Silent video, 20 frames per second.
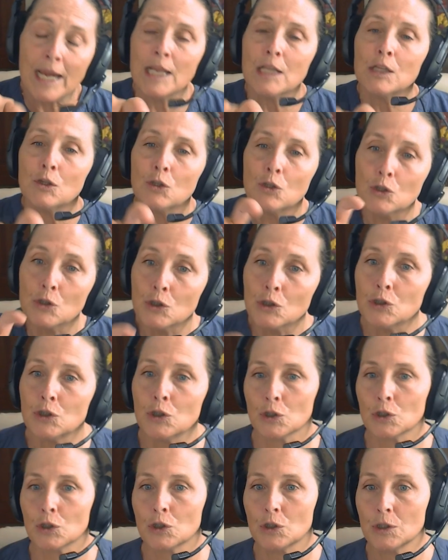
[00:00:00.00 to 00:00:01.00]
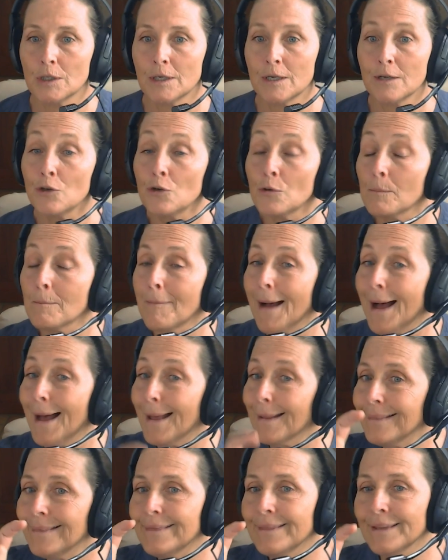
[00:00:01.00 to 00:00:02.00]
a learner. You're
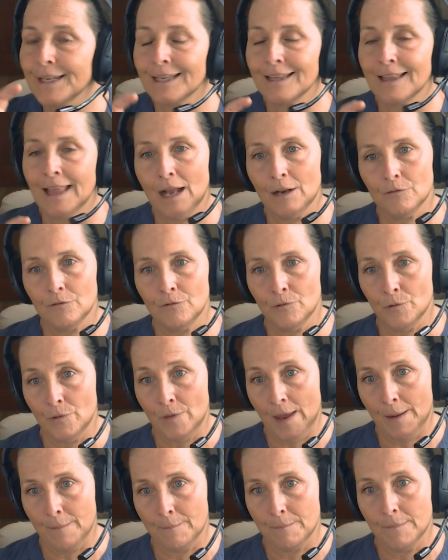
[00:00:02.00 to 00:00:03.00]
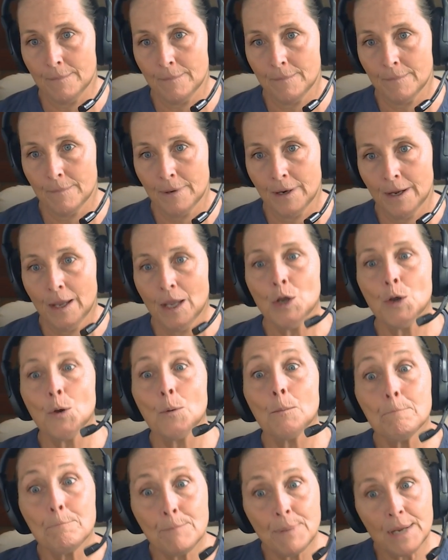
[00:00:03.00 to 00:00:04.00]
modeling that for them.
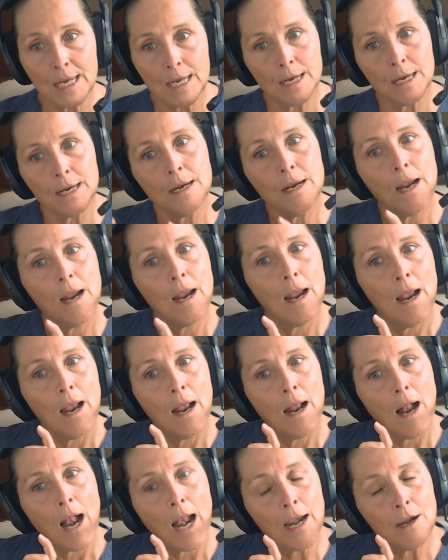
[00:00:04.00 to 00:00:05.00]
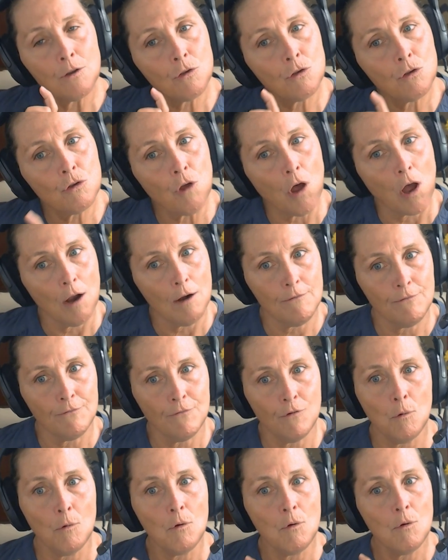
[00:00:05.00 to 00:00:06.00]
Be a
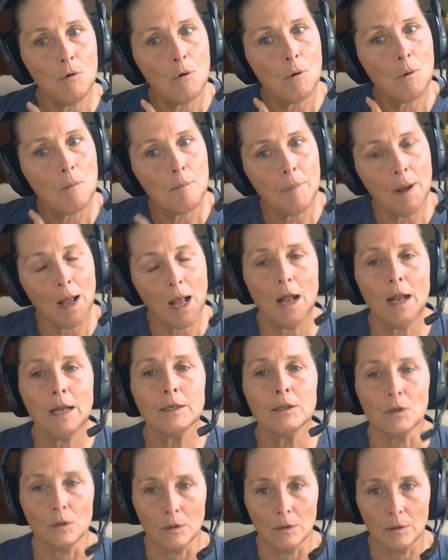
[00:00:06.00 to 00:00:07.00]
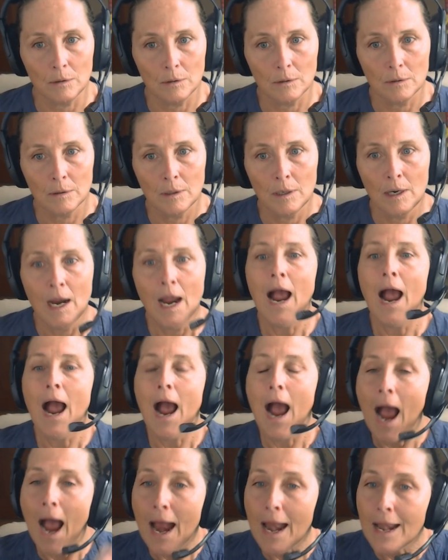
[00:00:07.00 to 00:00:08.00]
thoughtful model.
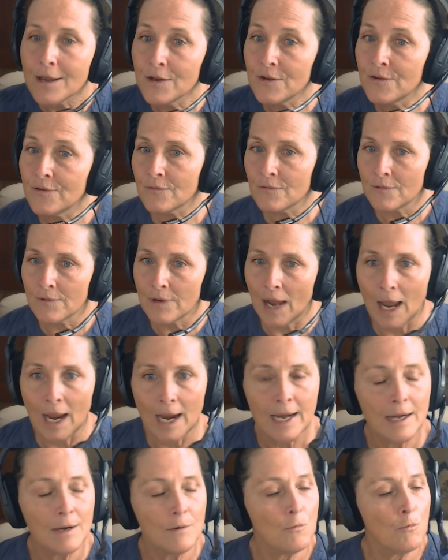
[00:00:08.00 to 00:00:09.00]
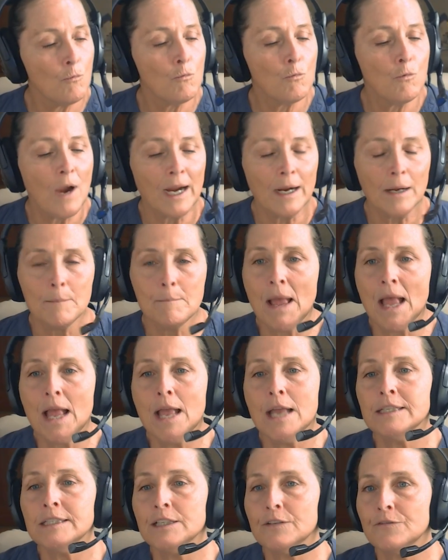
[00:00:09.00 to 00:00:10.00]
I
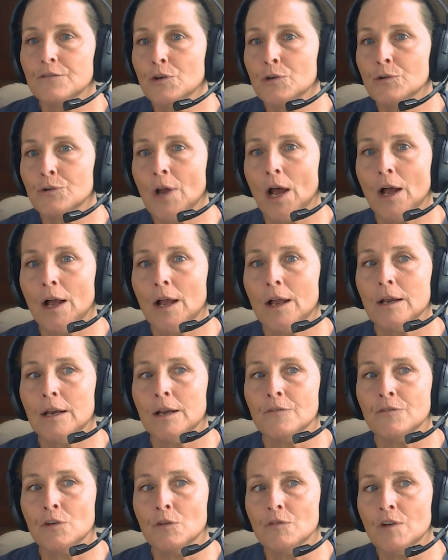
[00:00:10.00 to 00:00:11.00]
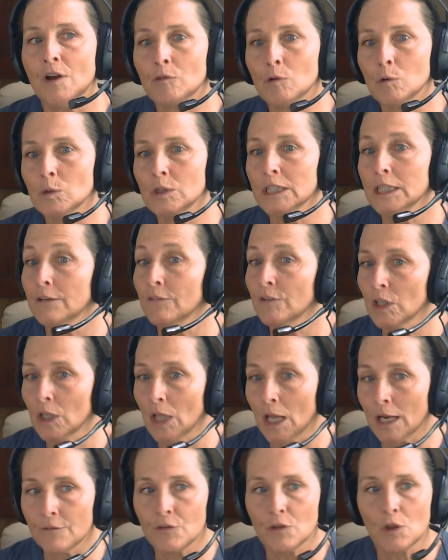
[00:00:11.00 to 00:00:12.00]
recommend if you've never really given a
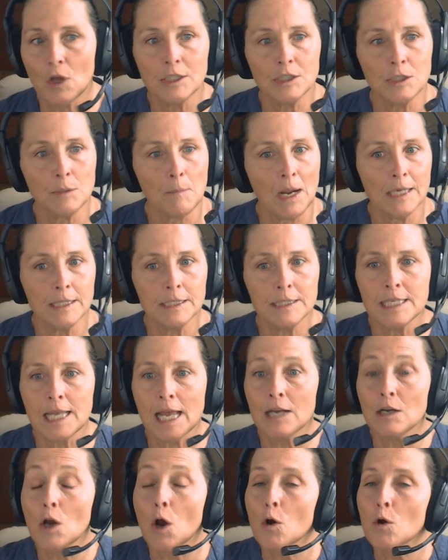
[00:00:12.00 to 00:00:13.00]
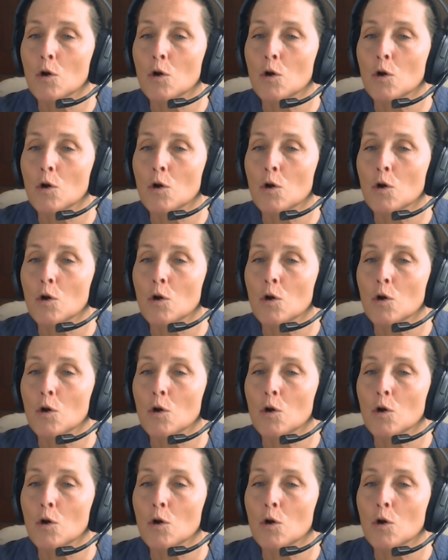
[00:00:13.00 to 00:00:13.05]
lot of thought to mindset,